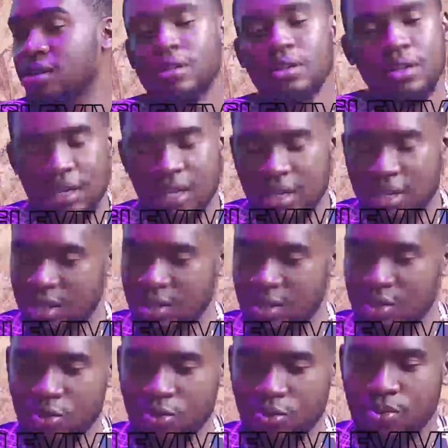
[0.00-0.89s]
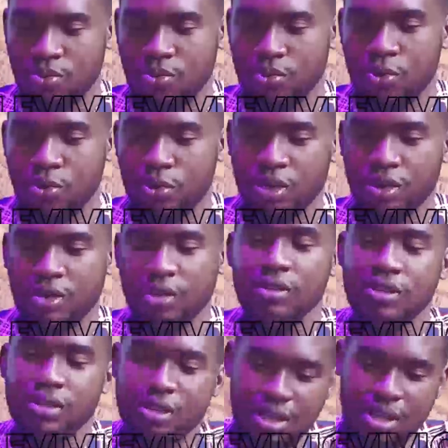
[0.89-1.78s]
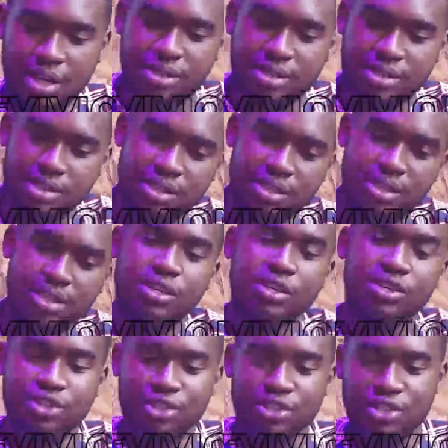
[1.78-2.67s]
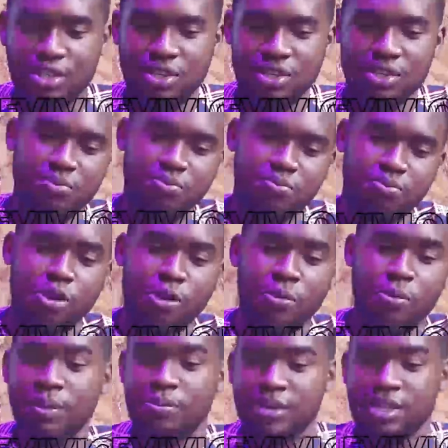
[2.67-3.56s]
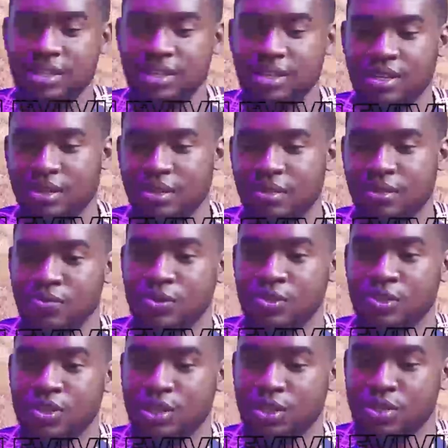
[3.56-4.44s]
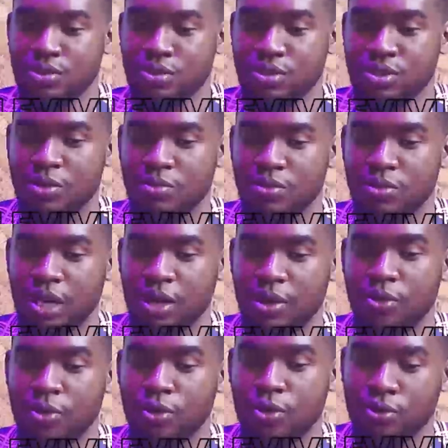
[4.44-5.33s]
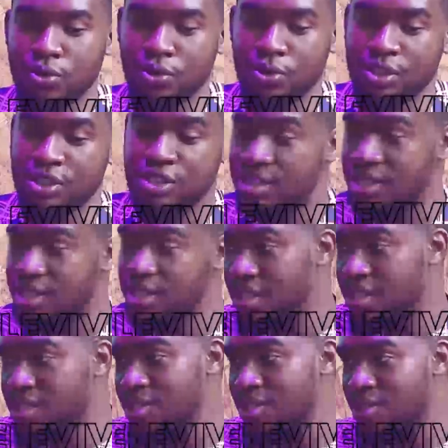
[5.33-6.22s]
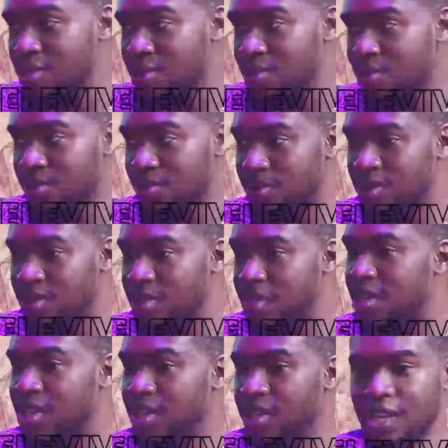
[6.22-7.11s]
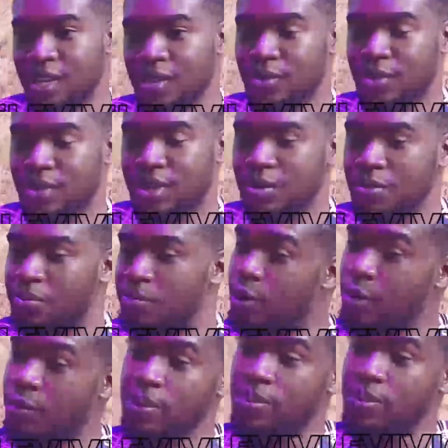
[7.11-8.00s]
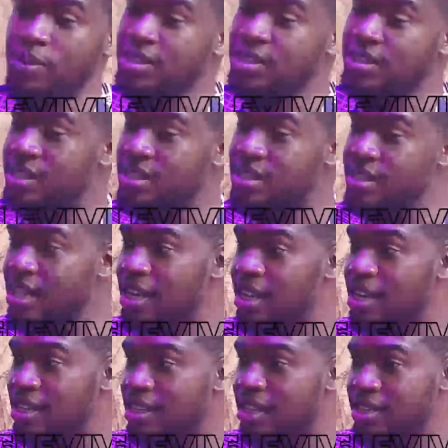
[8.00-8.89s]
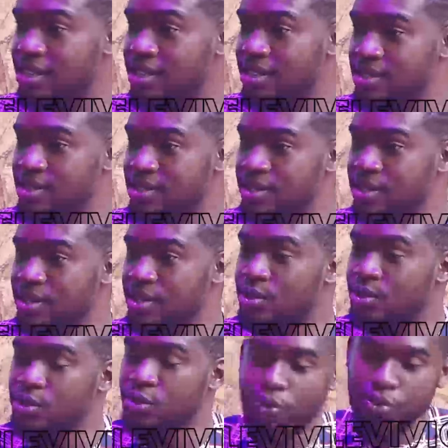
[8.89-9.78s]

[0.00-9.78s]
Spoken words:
Let's assume, okay, yes, she probably seduced Ebuka, but look, she's 13 years old. Ebuka probably is in his early 30s. So